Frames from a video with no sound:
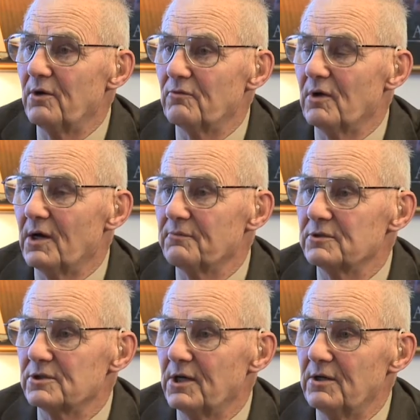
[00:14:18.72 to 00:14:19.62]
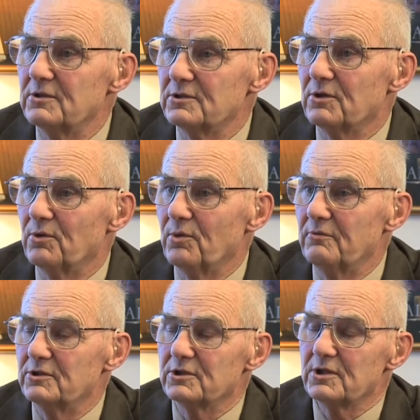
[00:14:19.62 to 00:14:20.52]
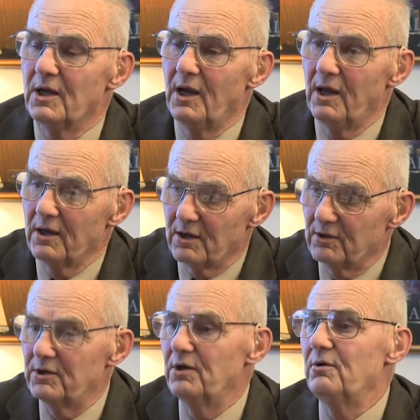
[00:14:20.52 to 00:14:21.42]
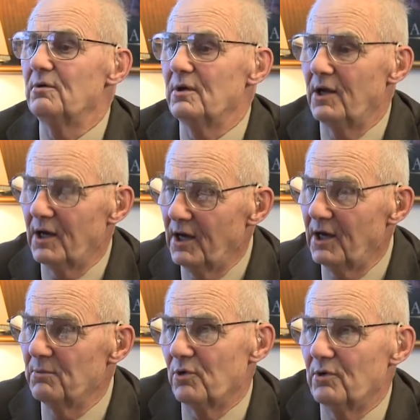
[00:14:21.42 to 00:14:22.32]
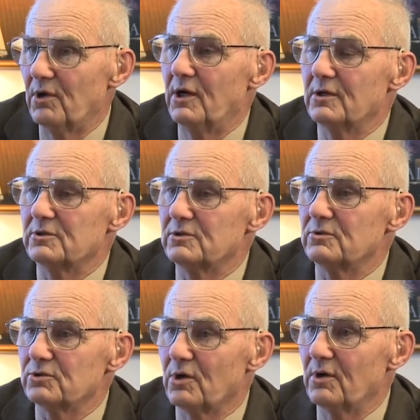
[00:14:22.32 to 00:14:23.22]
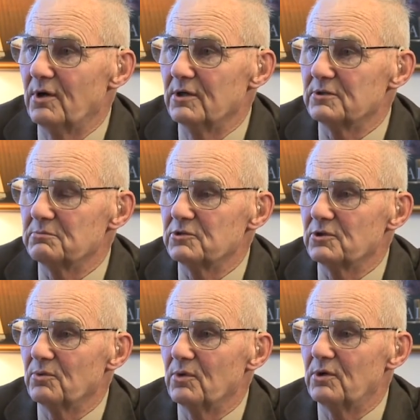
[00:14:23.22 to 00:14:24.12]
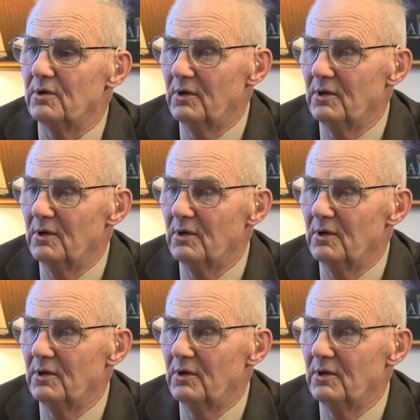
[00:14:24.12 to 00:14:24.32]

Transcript: of glyphosate, so we've just continually hammered against those organisms that would